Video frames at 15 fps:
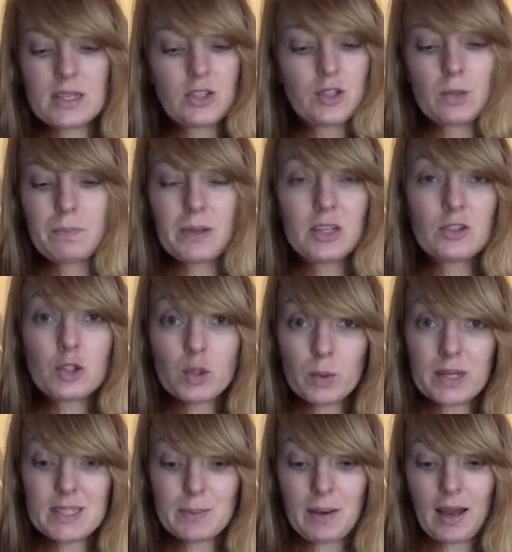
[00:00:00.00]
it should be a
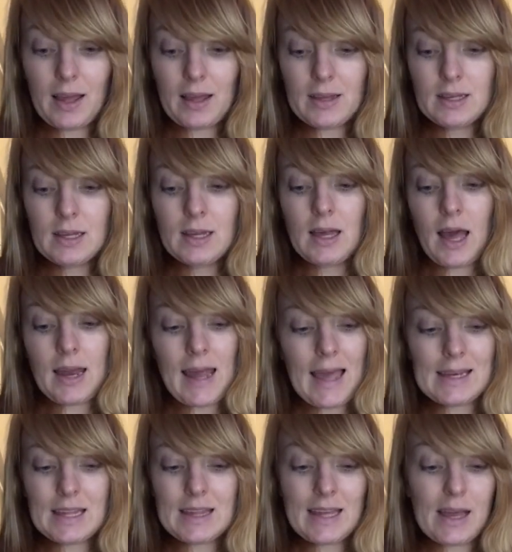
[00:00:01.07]
joy to play, and
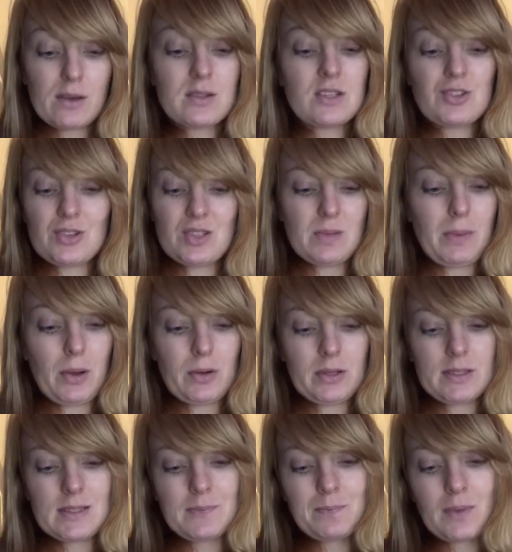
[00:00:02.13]
anything else is just a
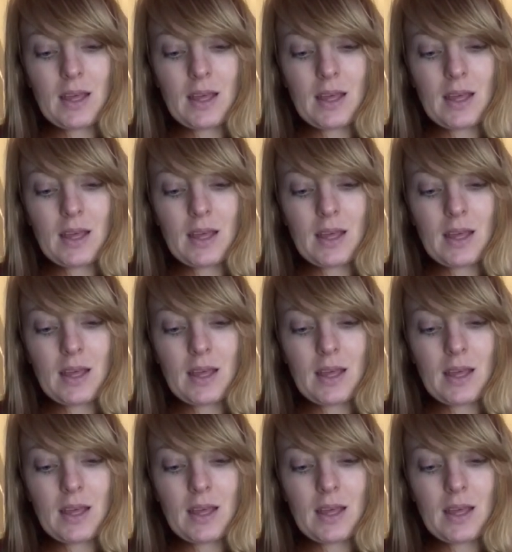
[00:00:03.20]
bonus.